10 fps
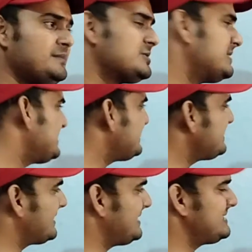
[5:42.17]
So this is
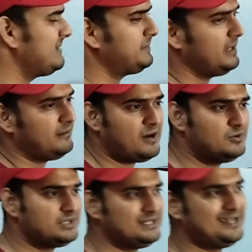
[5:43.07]
a concept
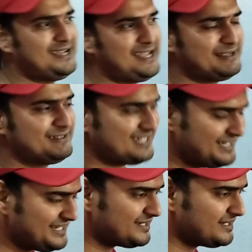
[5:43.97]
about
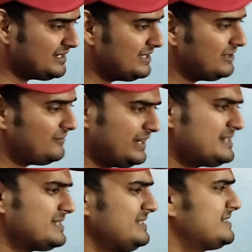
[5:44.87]
sending the friend
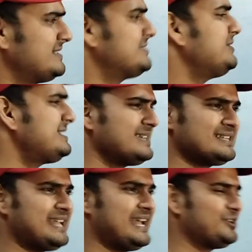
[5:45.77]
suggestion. So it's
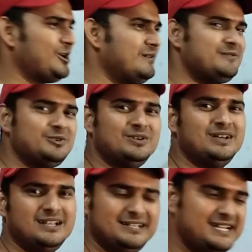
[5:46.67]
just like the overview,
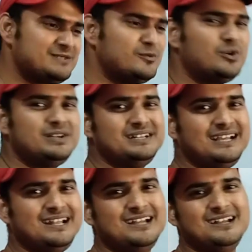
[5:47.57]
there's more
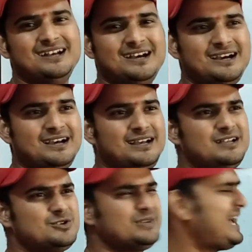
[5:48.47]
detail.
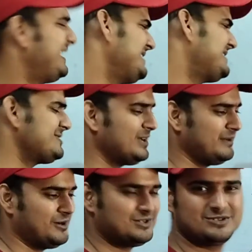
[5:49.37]
So yeah, this is all about.